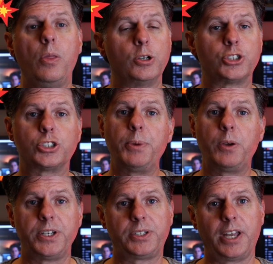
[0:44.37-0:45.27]
There's so
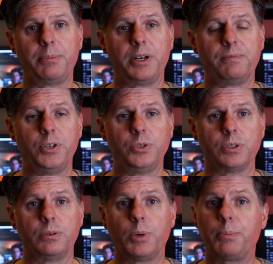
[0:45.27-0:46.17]
many ways to animate in
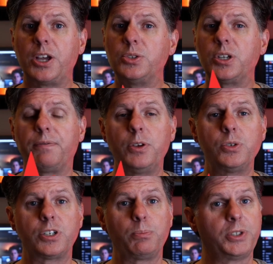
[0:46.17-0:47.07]
Fusion, but by using a
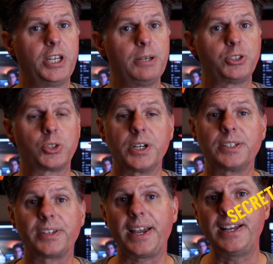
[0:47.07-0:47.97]
few simple tips,
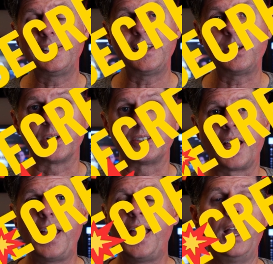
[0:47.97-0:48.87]
tricks, and
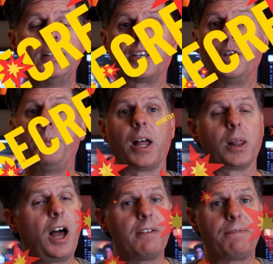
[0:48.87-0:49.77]
secrets, it's going to be a
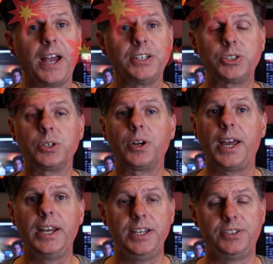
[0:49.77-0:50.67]
lot faster
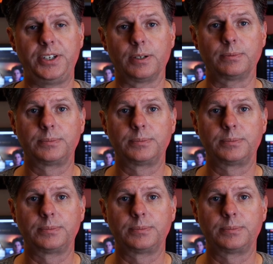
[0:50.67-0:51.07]
and easier.